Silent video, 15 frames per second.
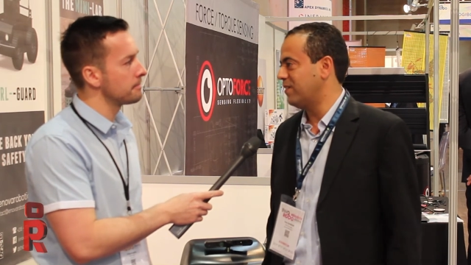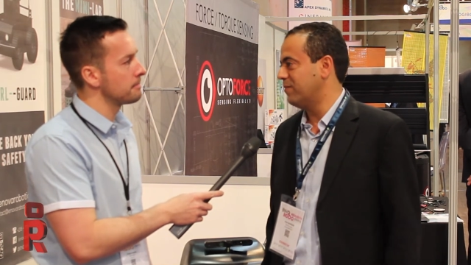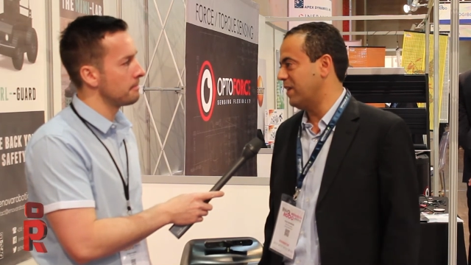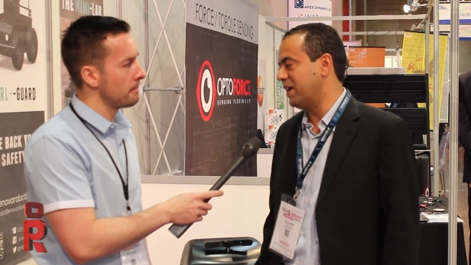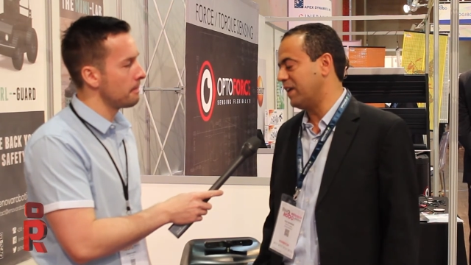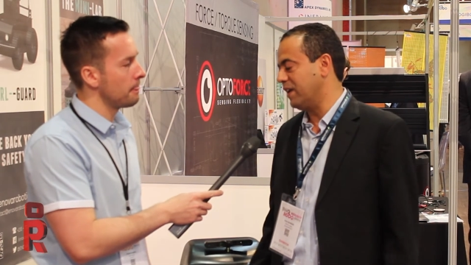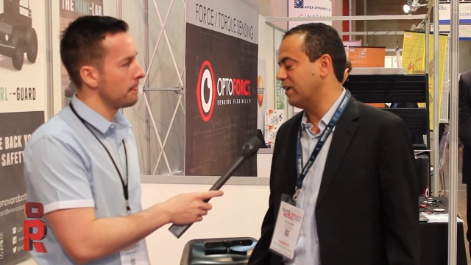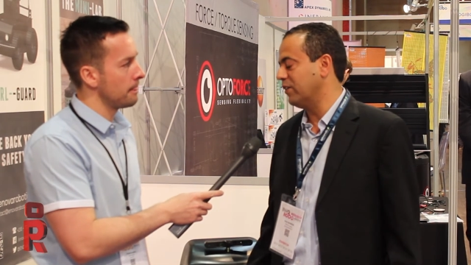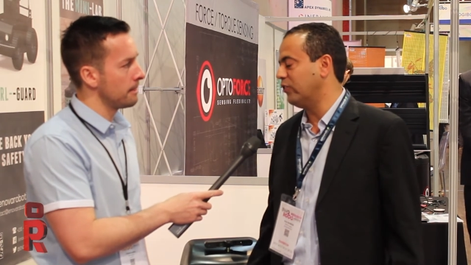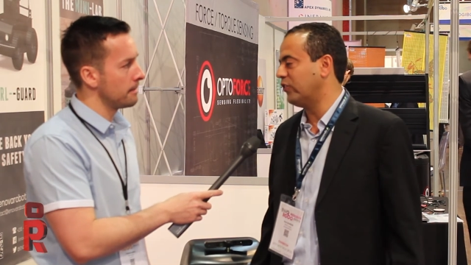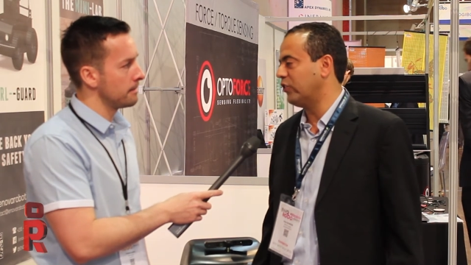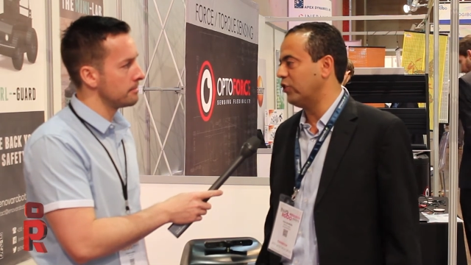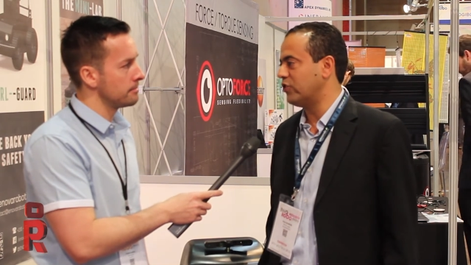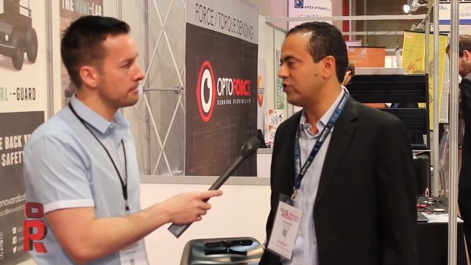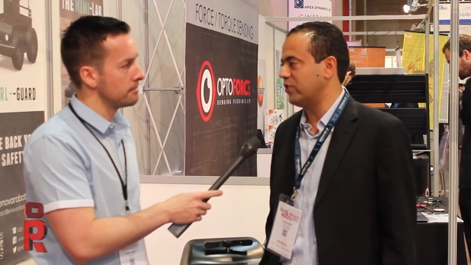Speaker 1: making
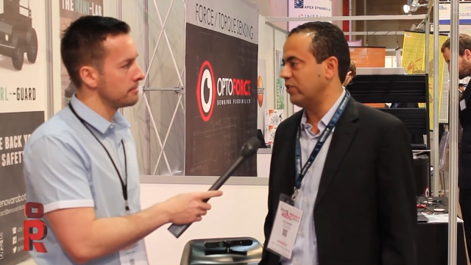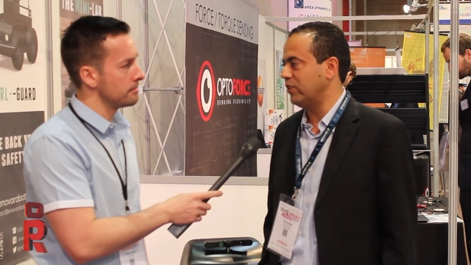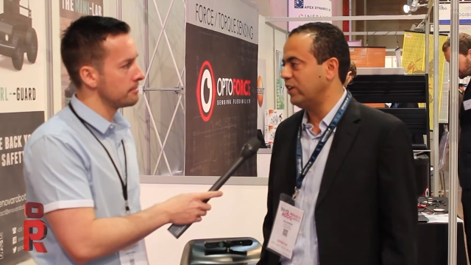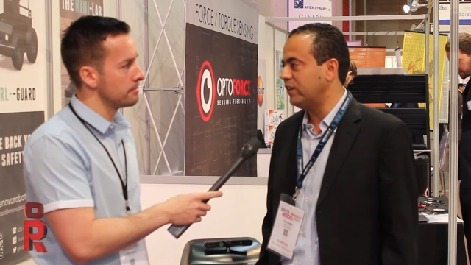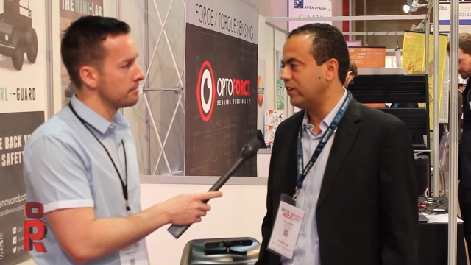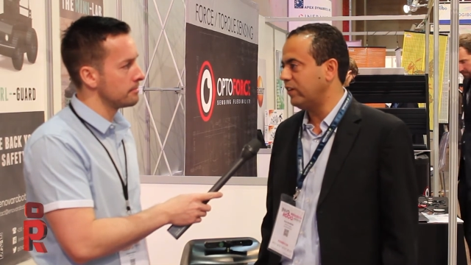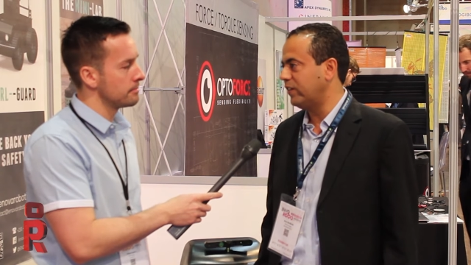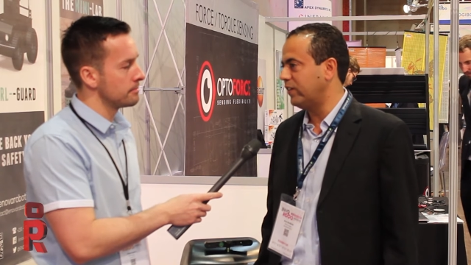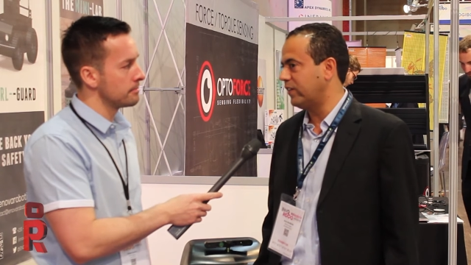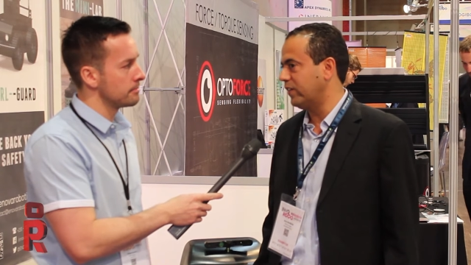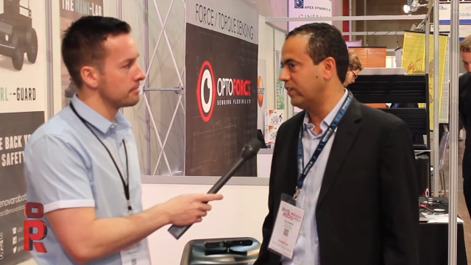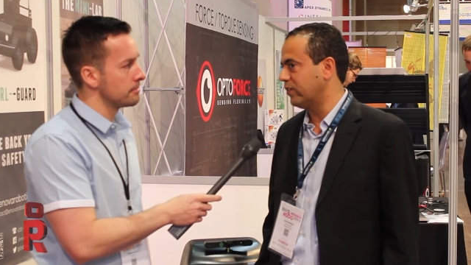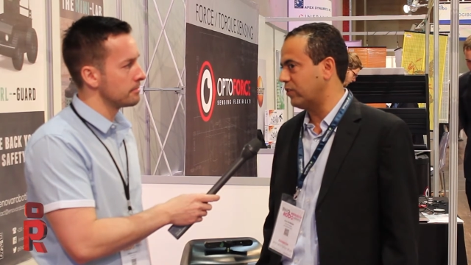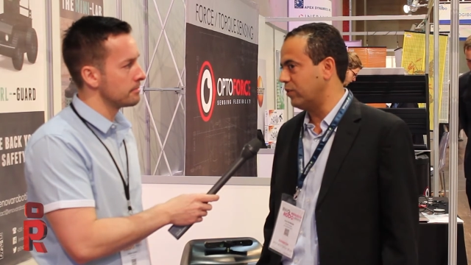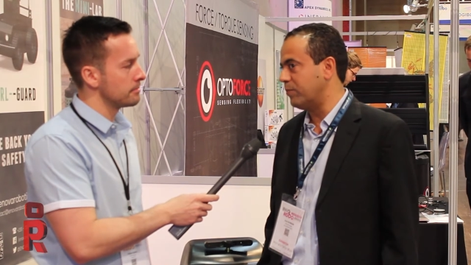research on it it's
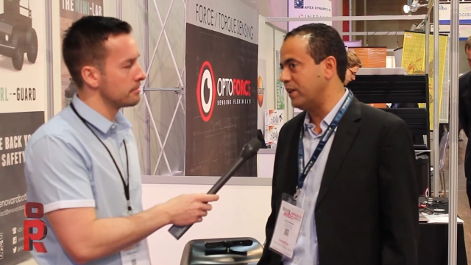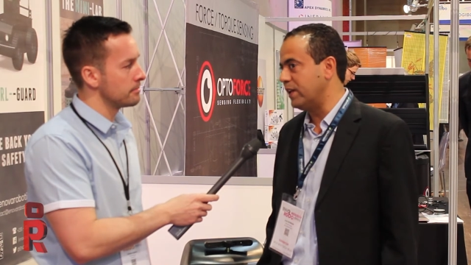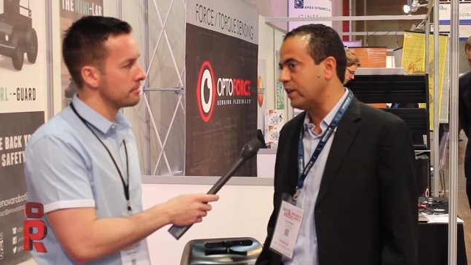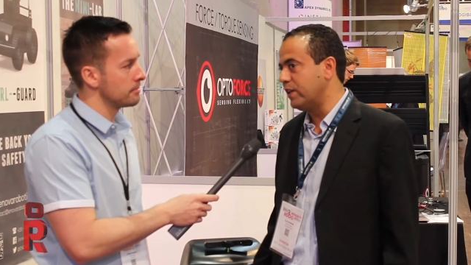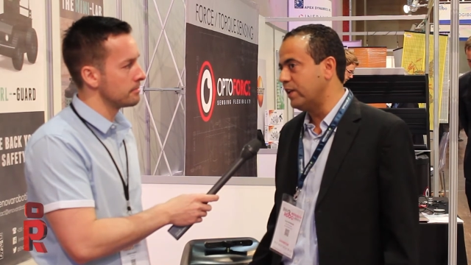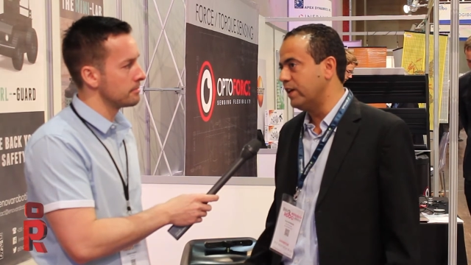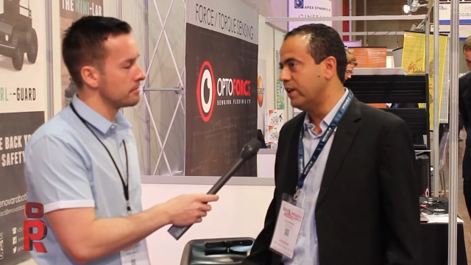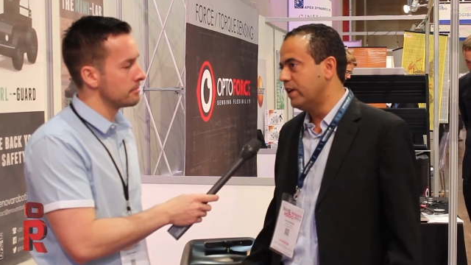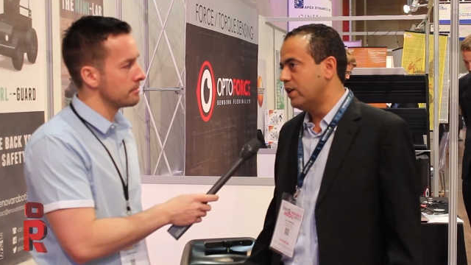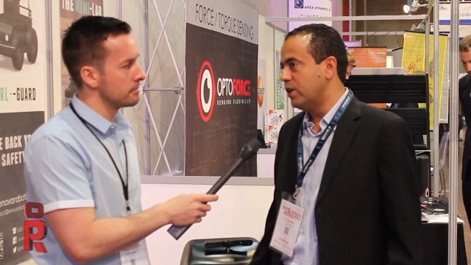uh, completely